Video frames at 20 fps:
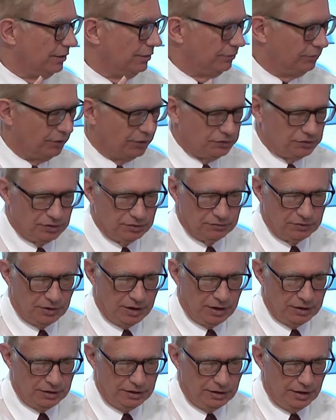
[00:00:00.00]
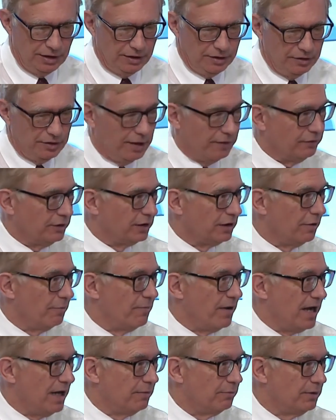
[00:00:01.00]
First of all, you have the
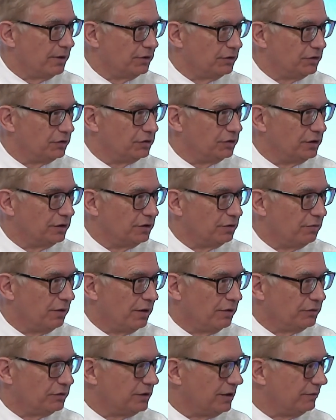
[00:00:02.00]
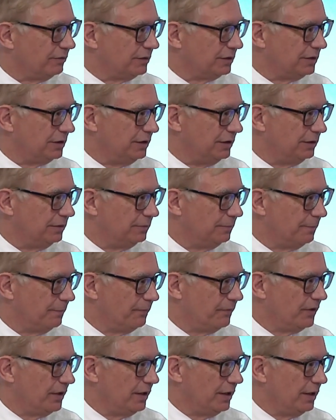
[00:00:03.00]
commandments in 12:17.
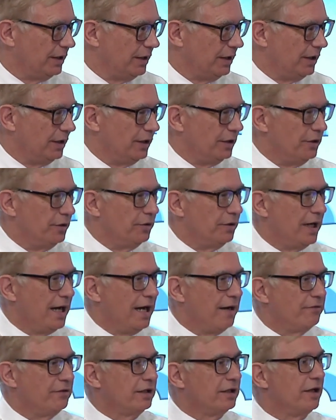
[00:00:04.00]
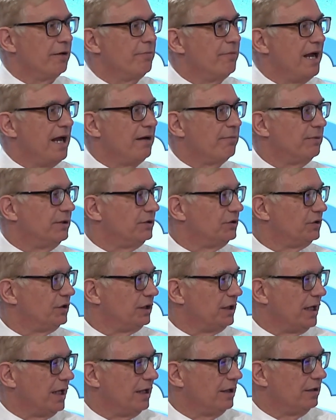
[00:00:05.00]
You have the commandments
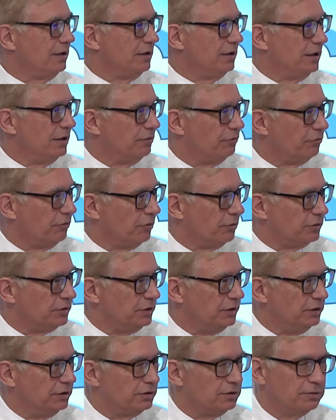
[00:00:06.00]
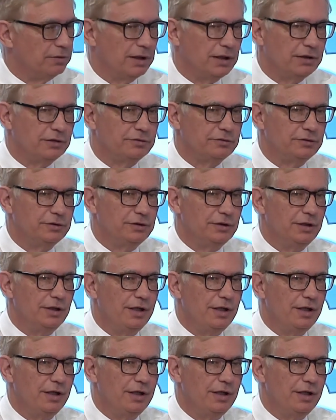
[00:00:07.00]
again in 14:12.